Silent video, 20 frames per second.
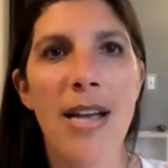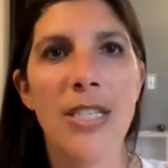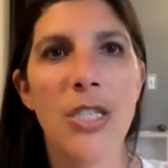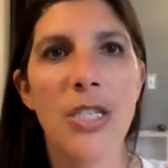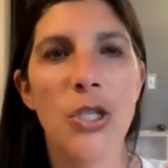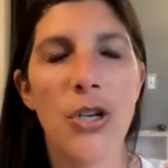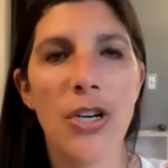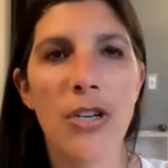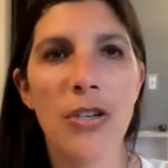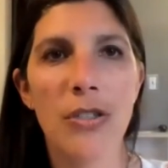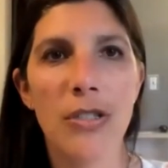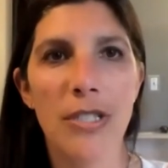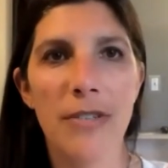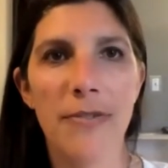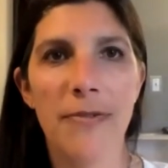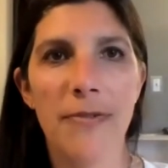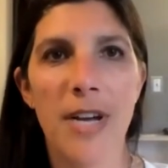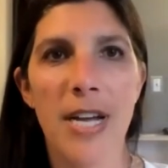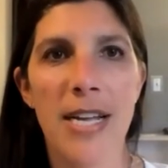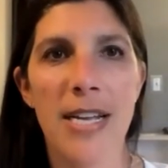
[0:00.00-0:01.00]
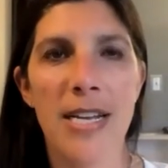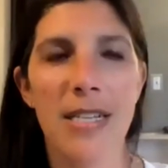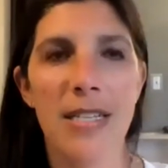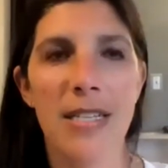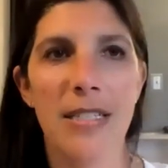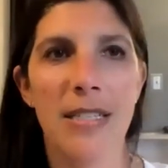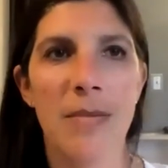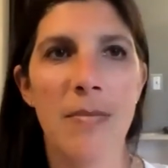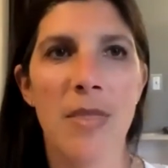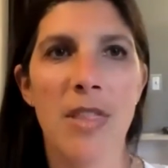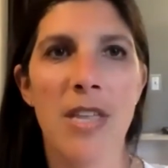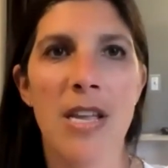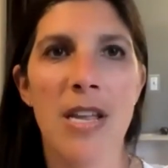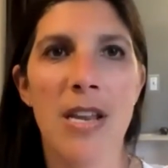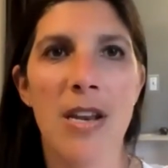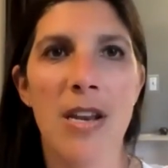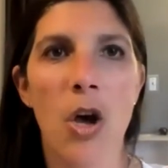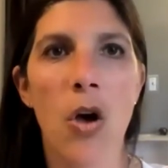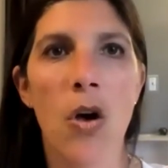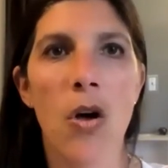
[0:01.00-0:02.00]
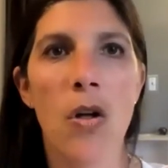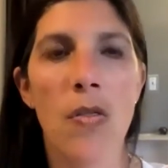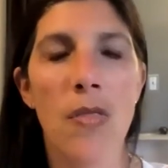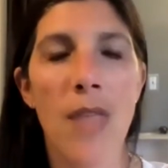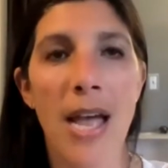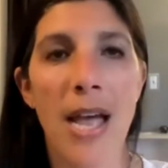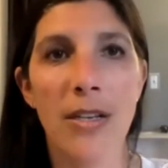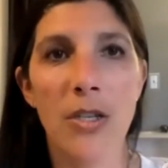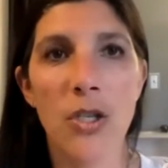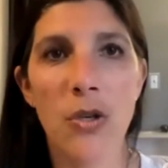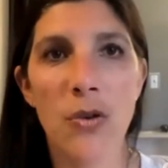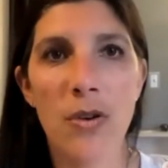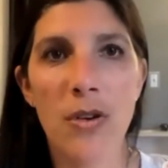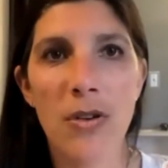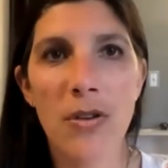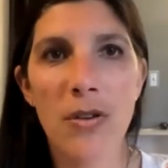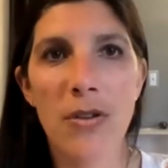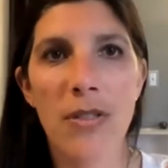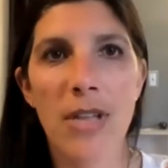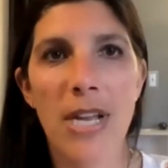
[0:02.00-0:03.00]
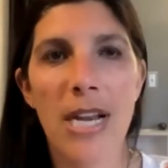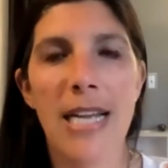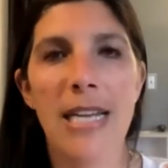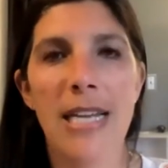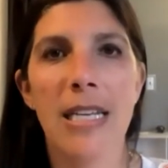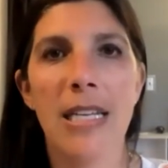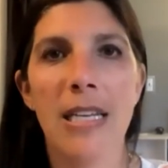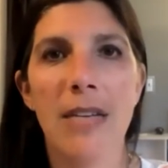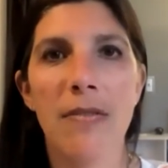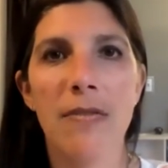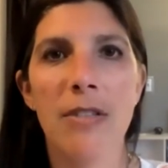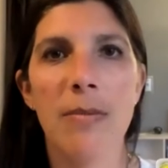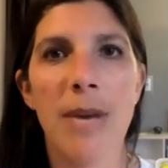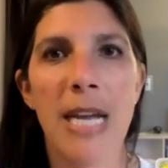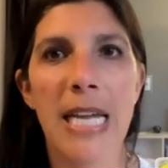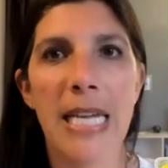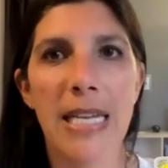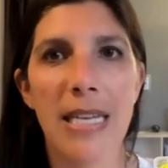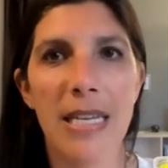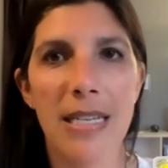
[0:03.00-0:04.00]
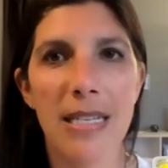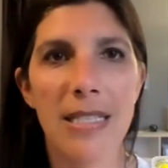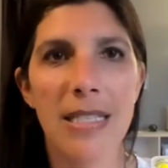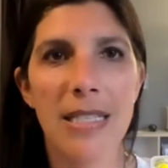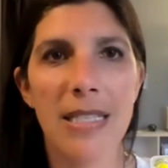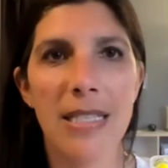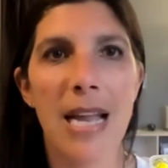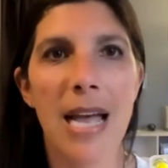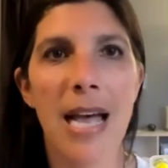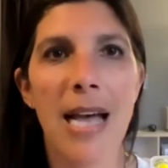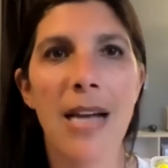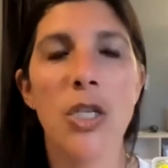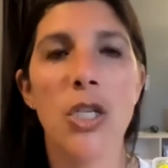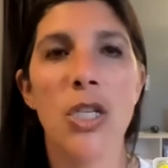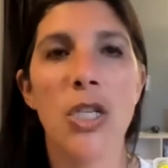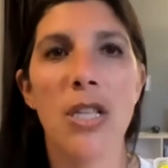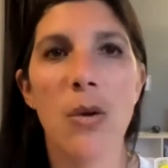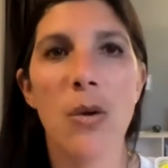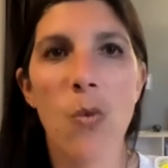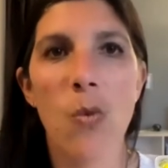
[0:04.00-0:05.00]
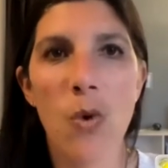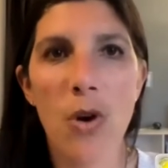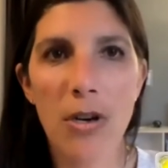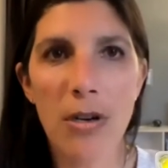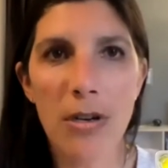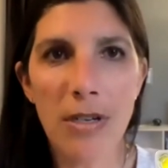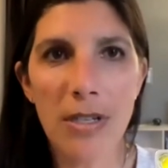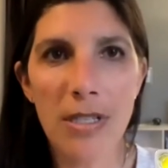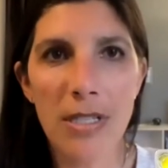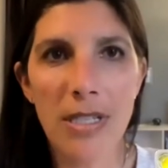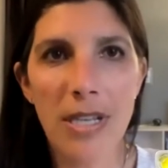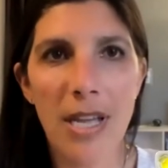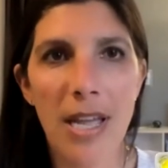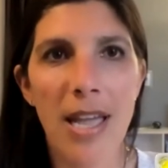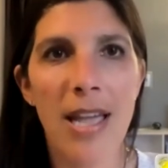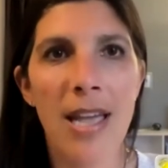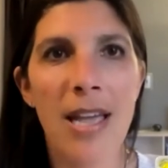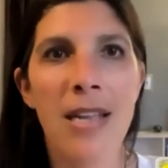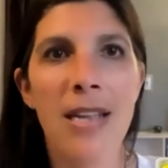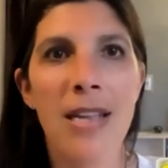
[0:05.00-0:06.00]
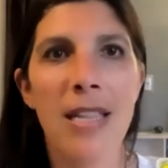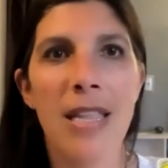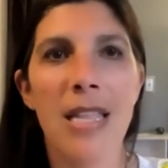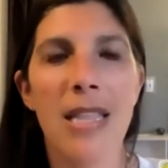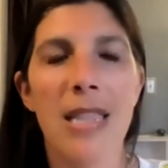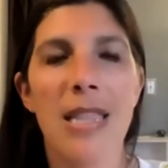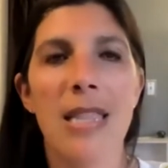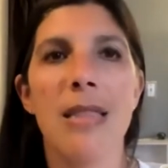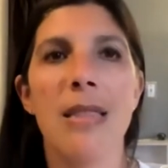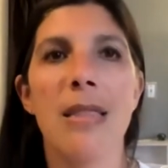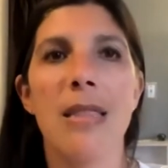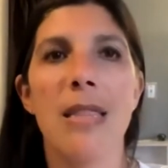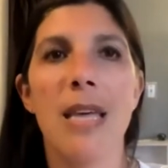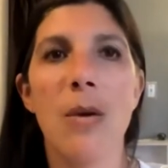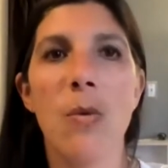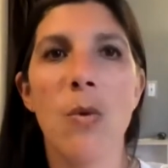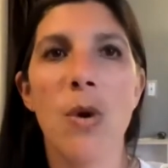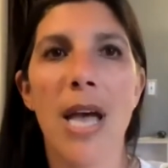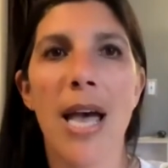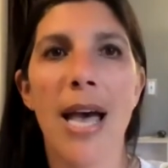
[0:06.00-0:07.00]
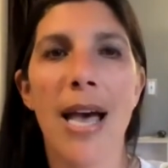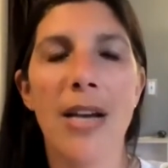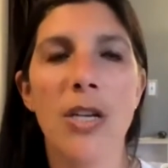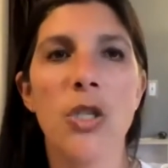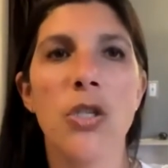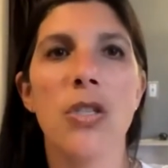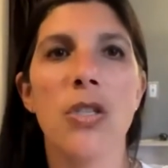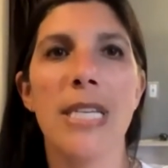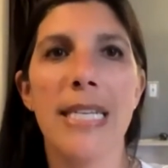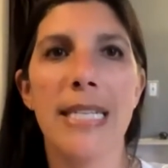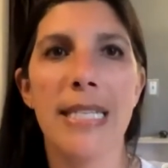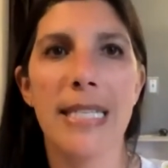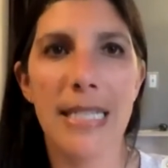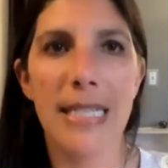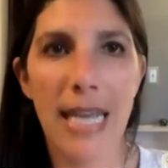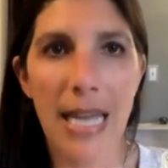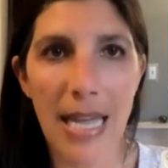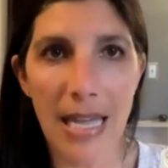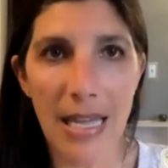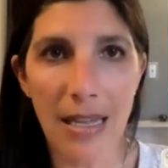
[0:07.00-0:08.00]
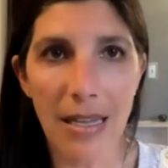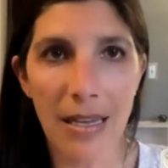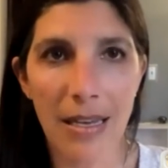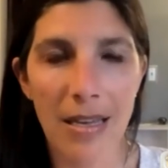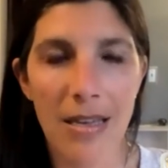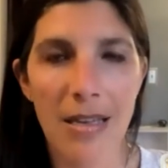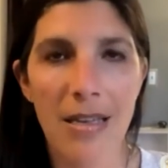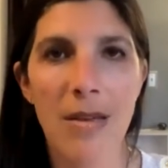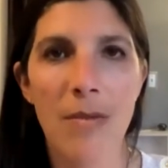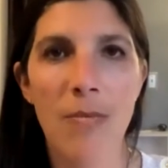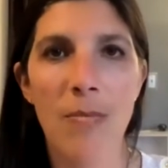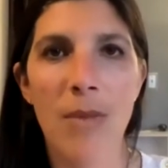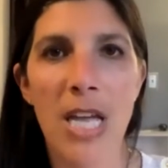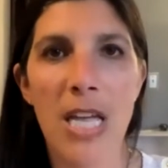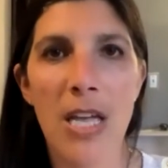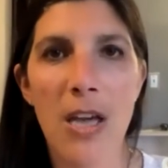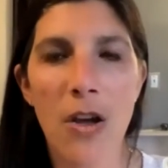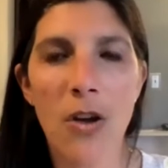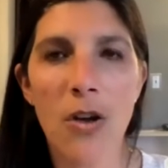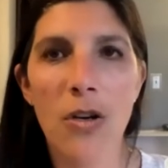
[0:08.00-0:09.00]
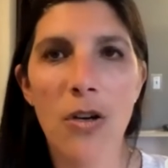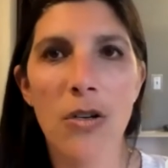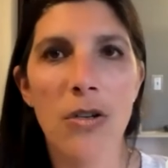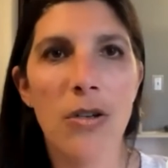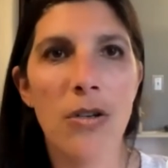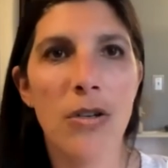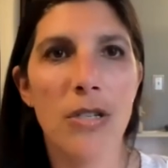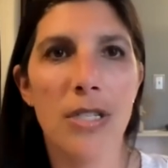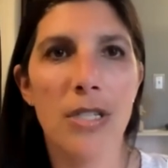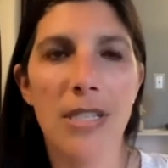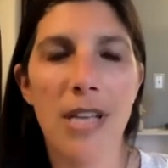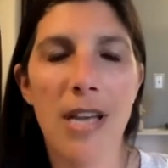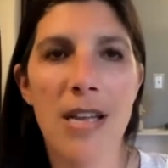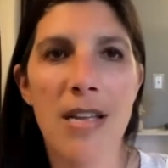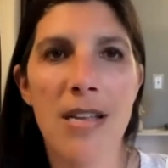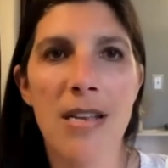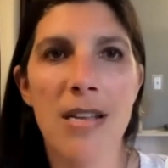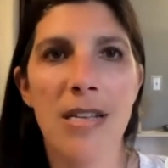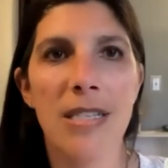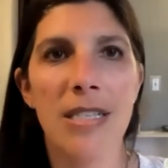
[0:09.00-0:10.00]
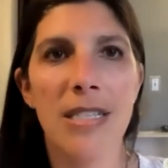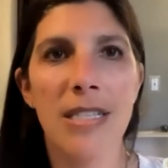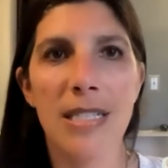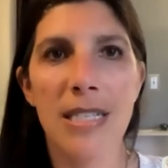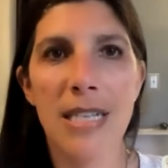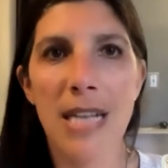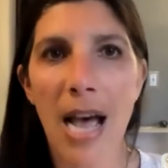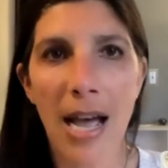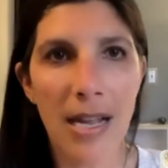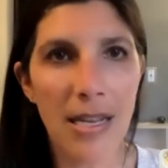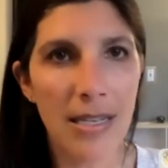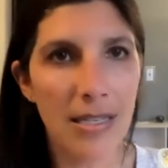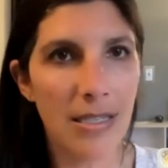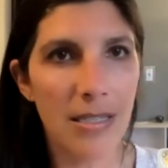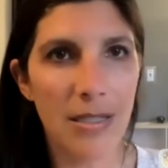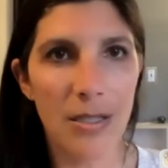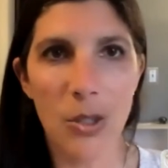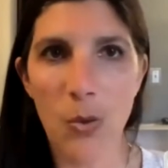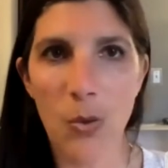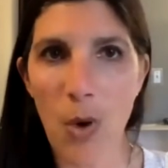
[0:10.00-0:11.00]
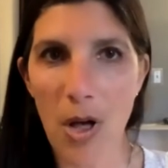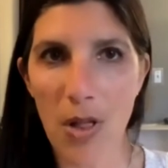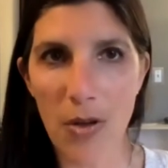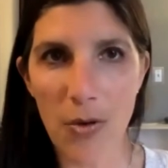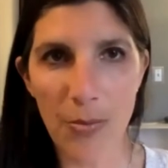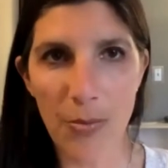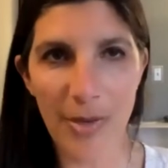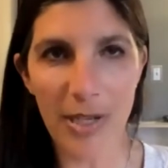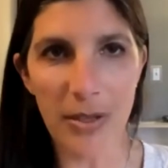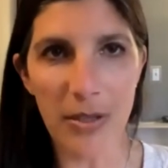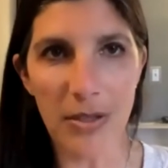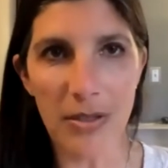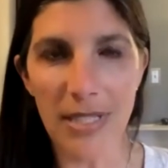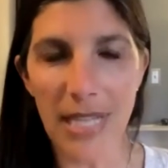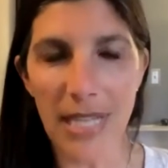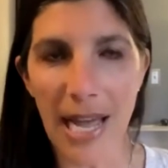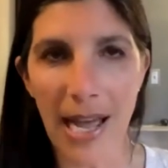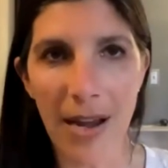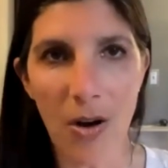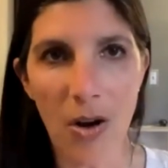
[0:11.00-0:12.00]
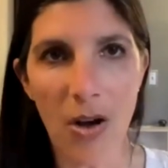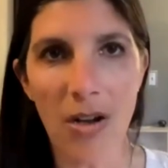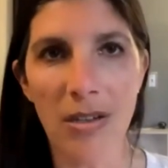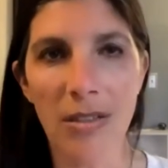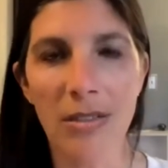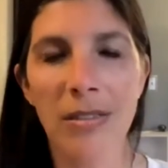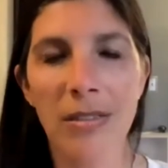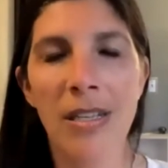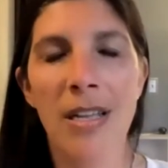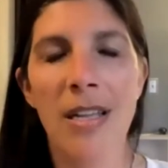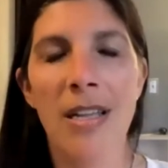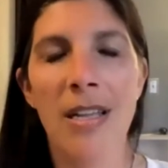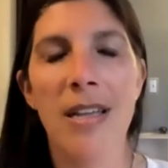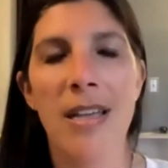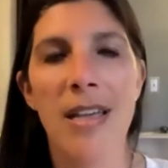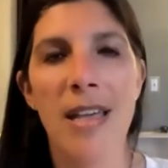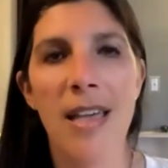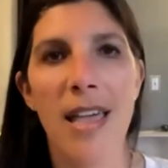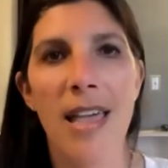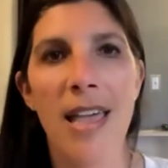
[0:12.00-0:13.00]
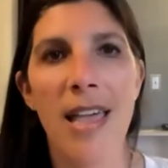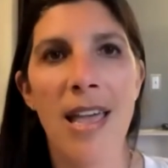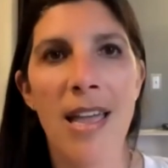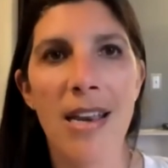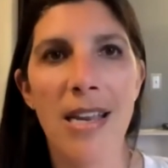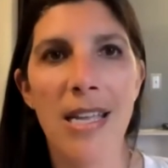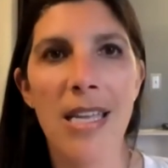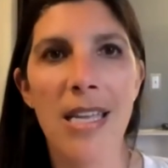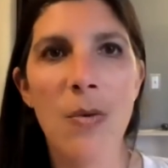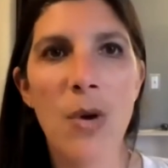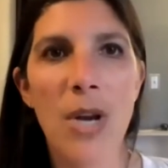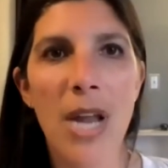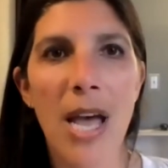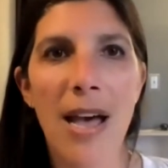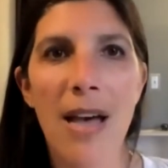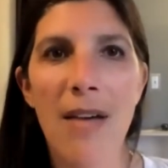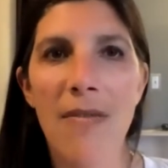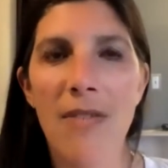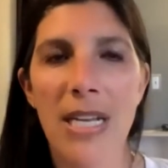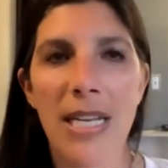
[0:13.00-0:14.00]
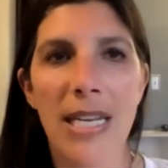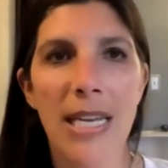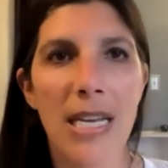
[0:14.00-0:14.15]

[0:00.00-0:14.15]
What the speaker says: I struggled to find something all natural that I could give to my kids that actually worked and that they would actually take. My younger son does not swallow pills at all. and he would have